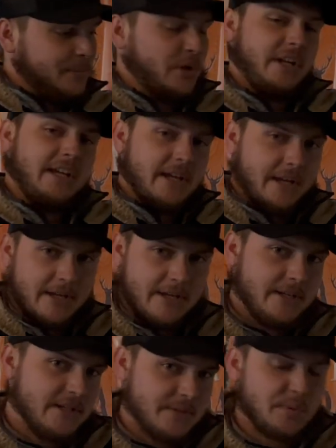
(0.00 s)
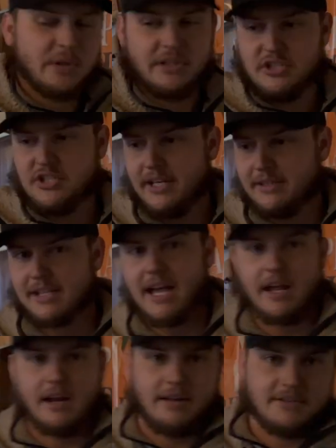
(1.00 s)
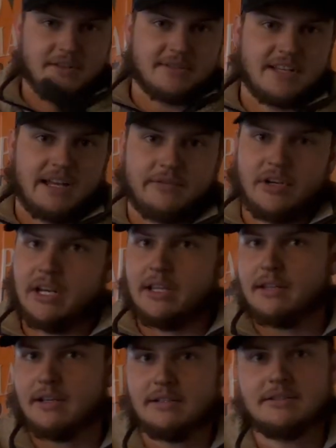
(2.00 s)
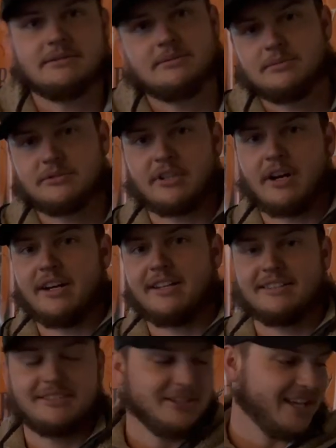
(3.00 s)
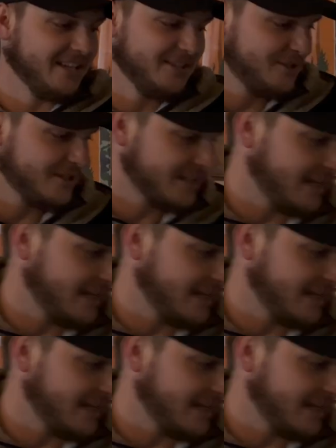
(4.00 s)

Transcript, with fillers: pretty, it's pretty legit. The guy at is kind of an idiot though. So you get, you're just